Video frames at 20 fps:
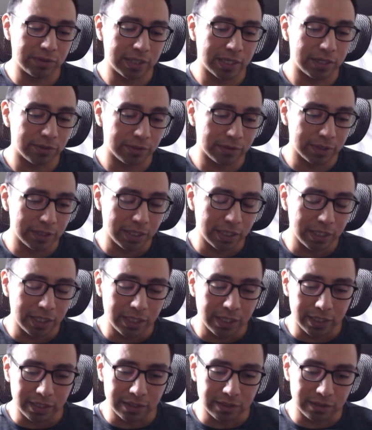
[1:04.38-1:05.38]
out
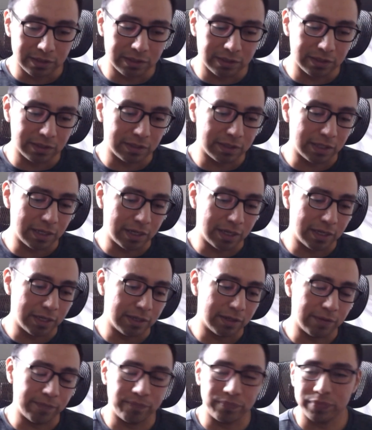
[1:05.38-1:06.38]
is that